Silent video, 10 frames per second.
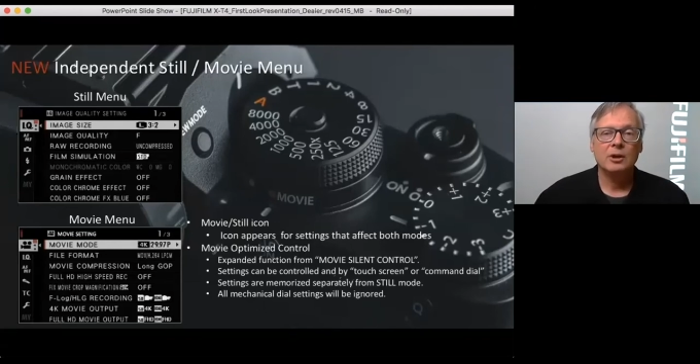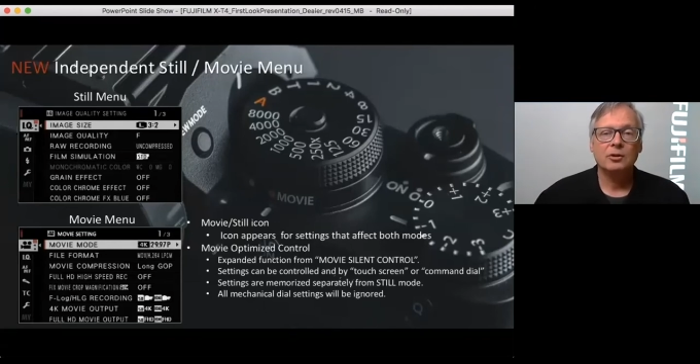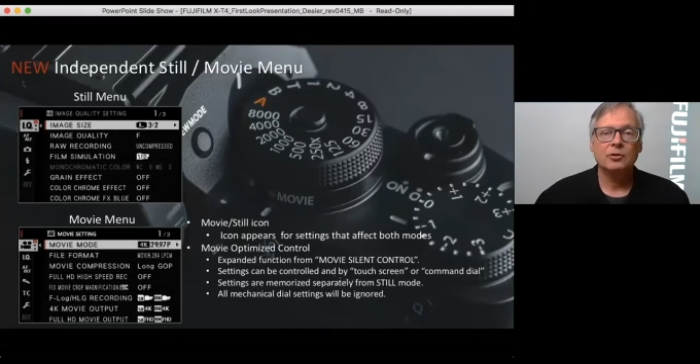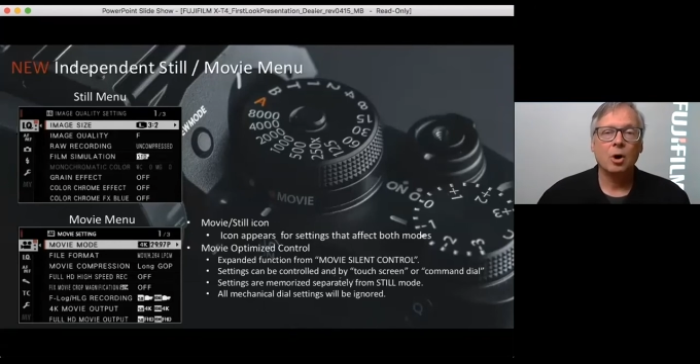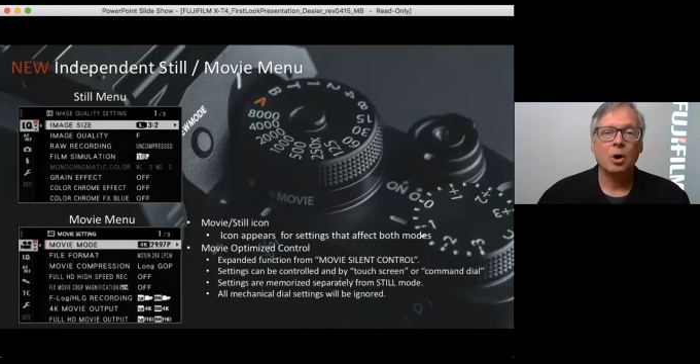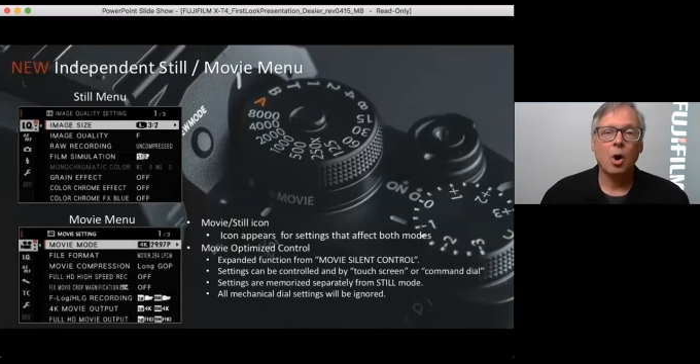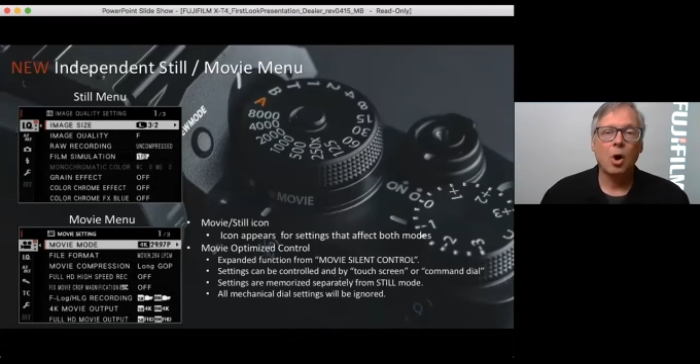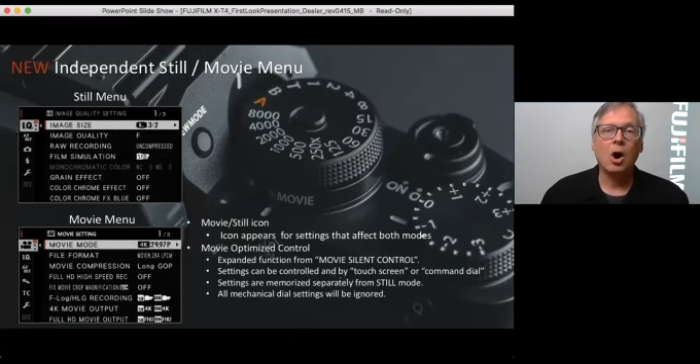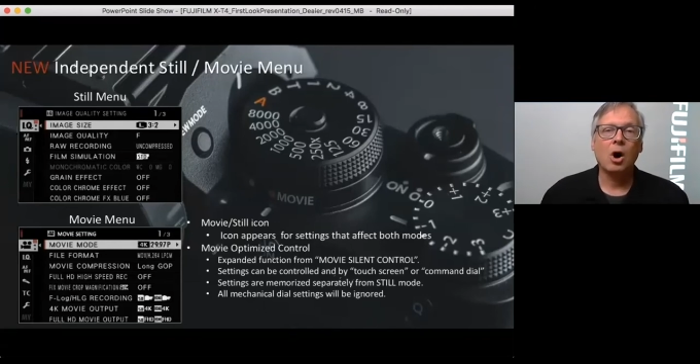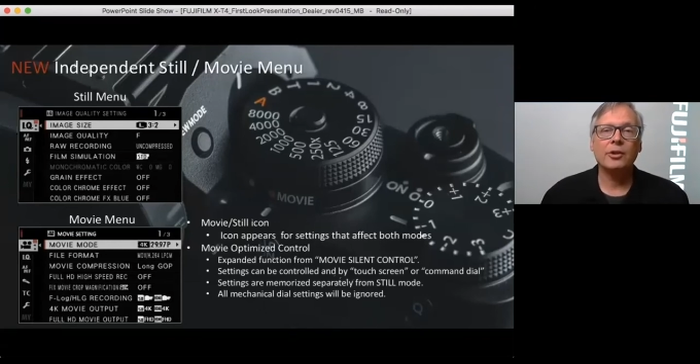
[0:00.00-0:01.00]
So
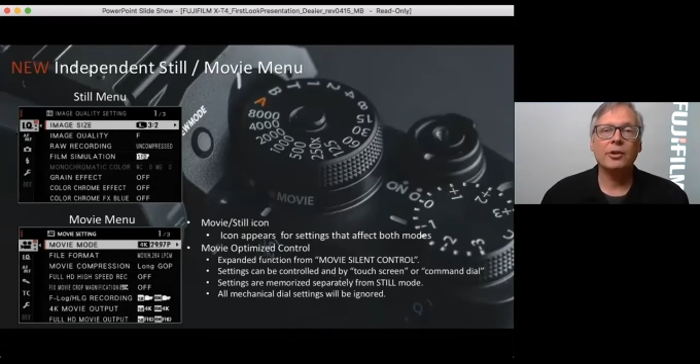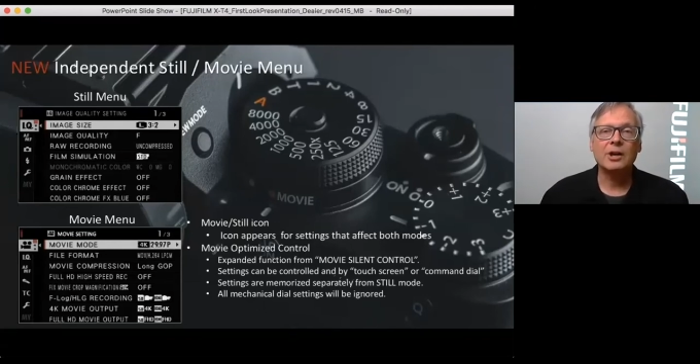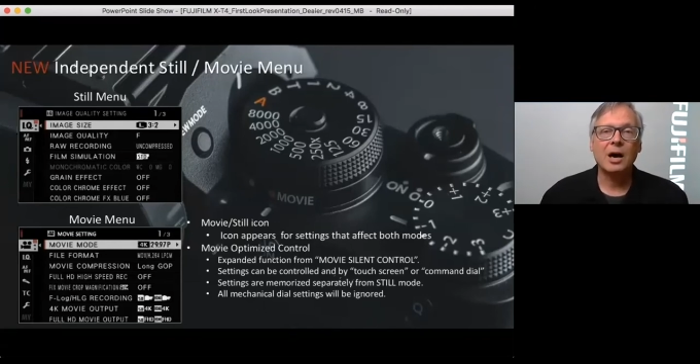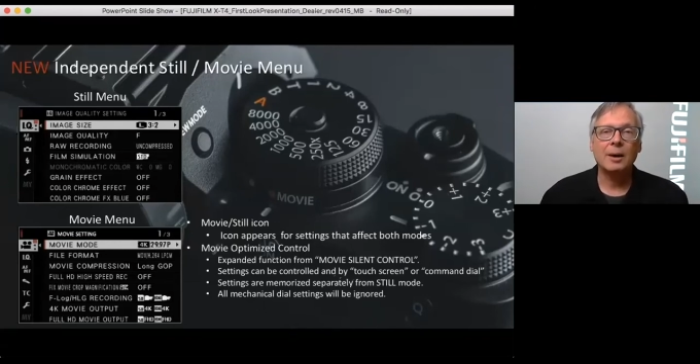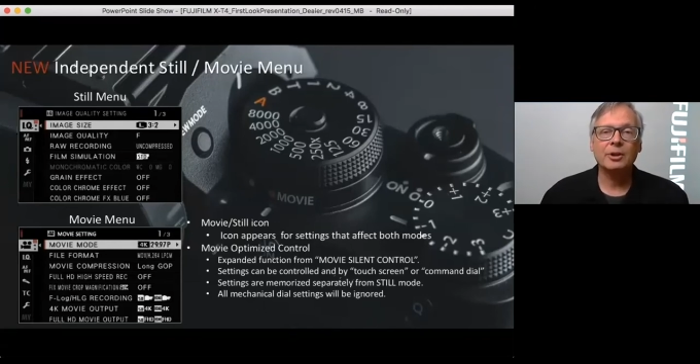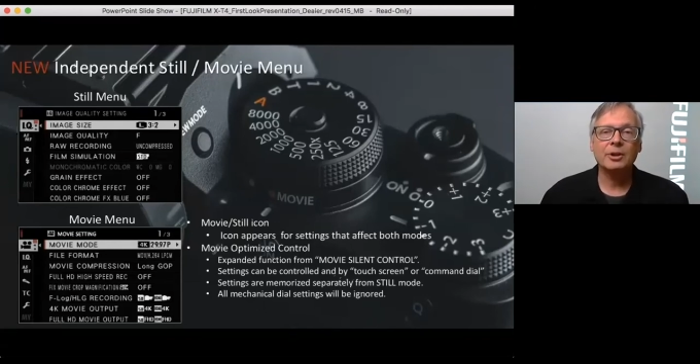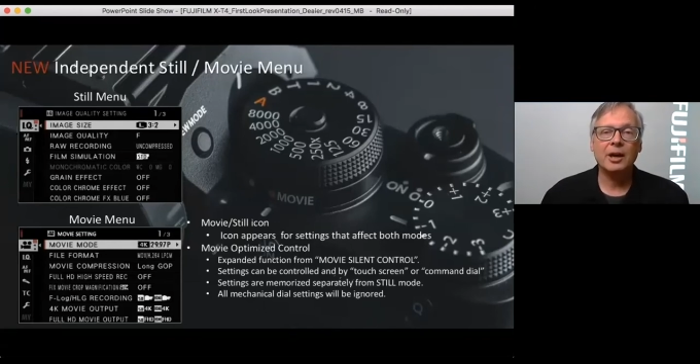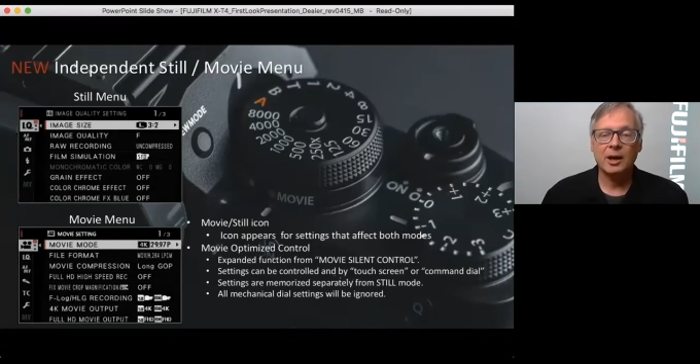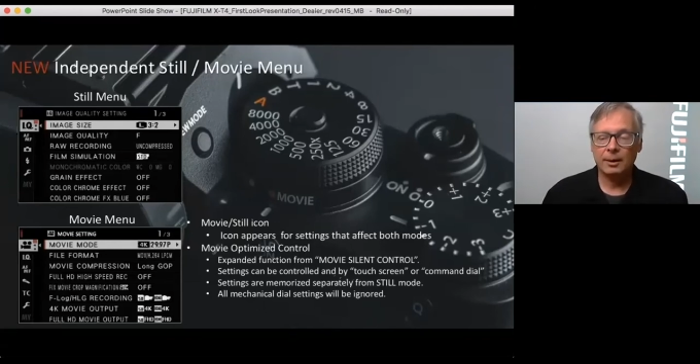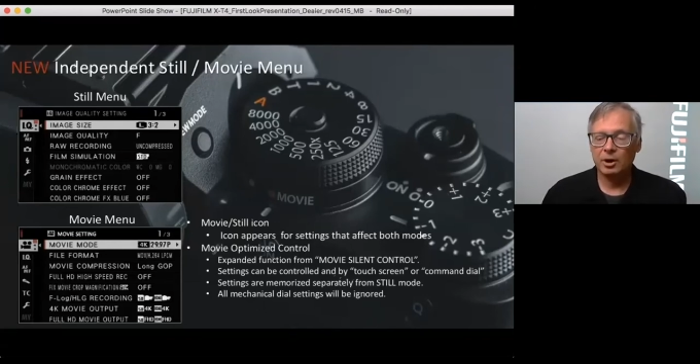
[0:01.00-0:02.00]
on the top of the
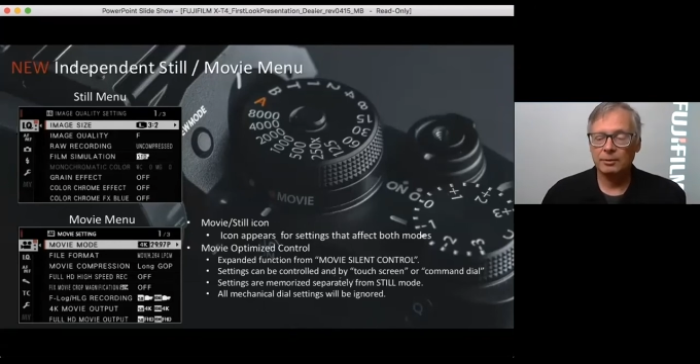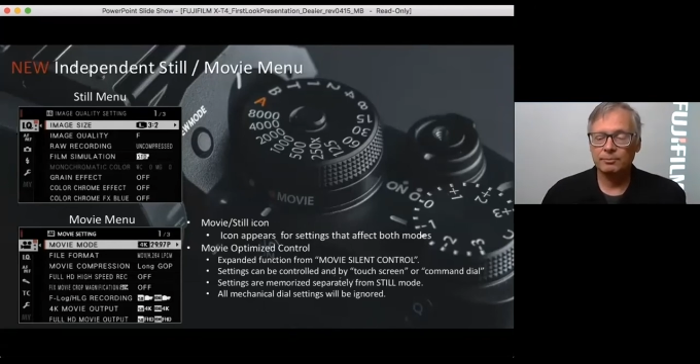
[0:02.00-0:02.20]
camera,